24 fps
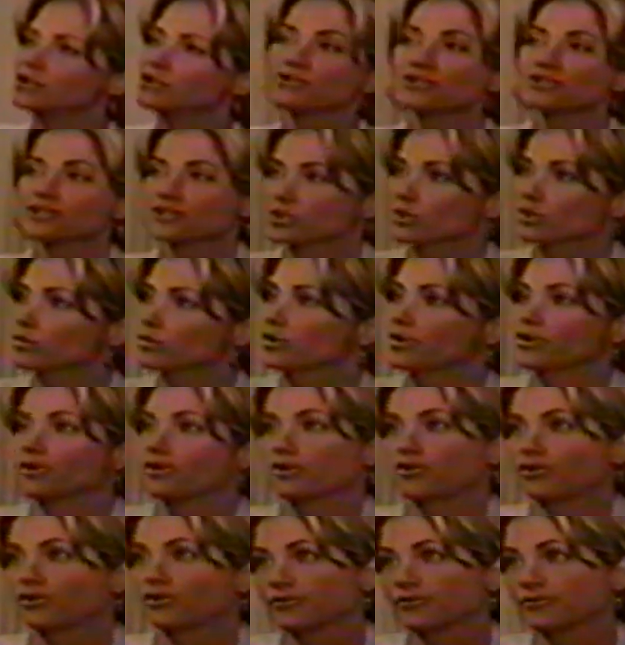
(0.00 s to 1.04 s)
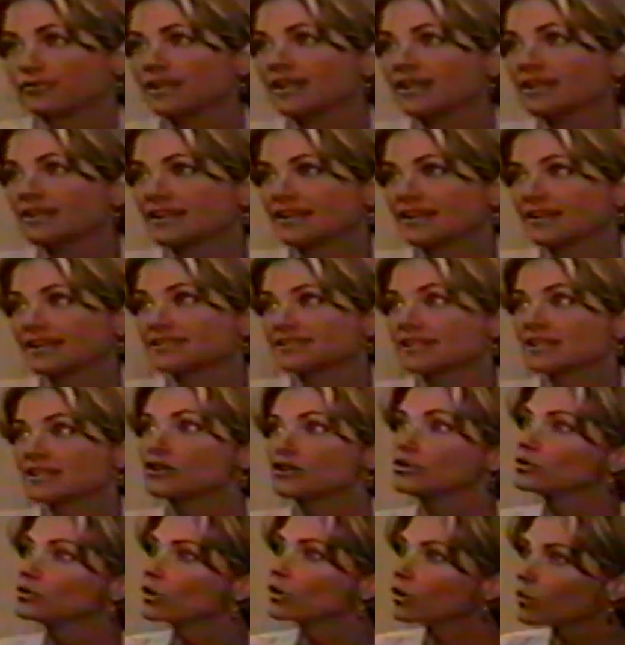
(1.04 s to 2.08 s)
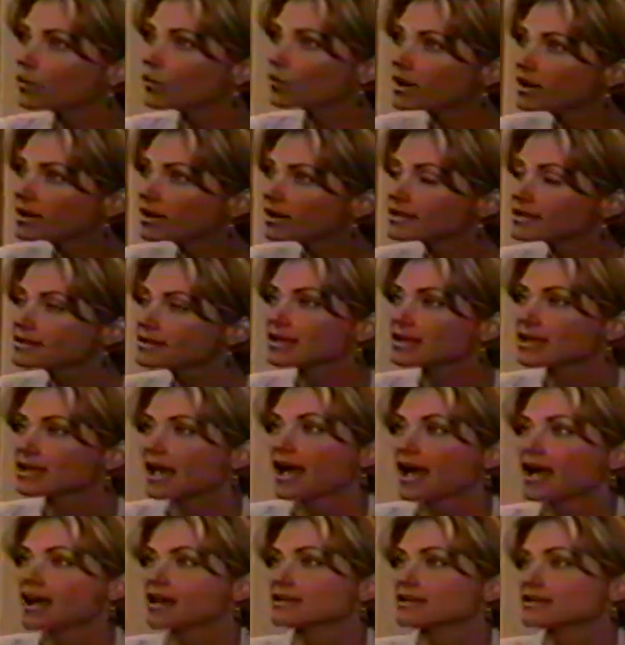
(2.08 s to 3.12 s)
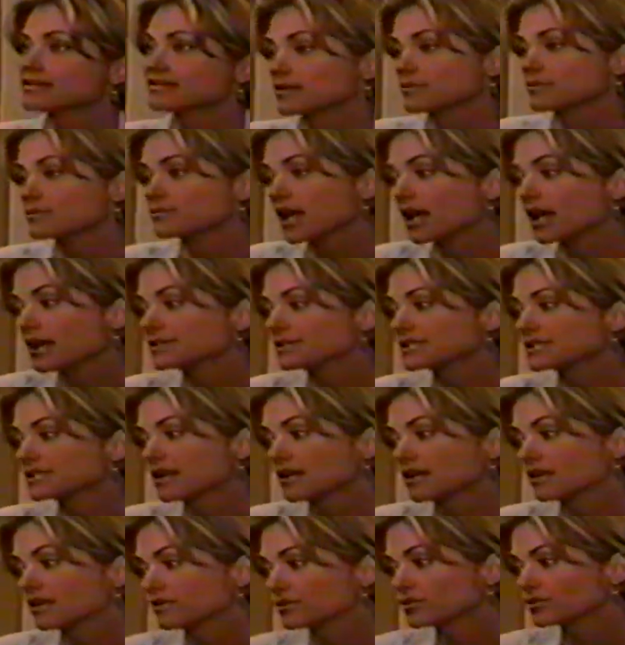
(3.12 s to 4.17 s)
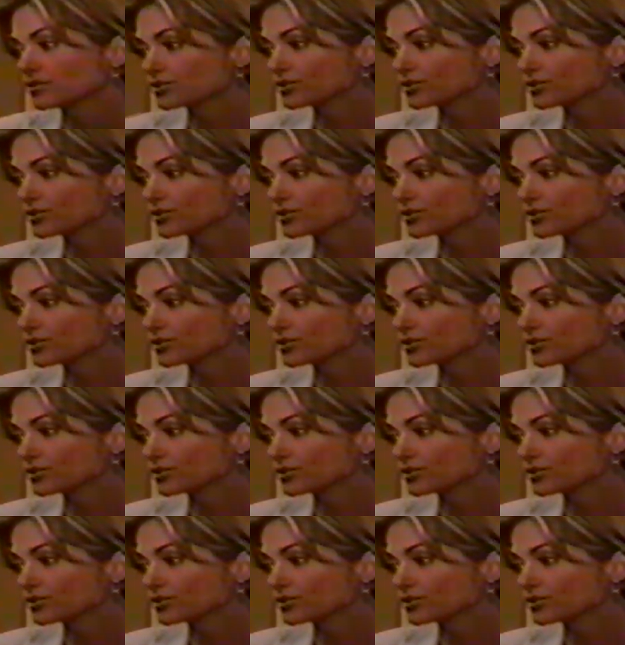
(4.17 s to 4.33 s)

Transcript: you just don't want to hurt her feelings. And you know what? Sometimes telling the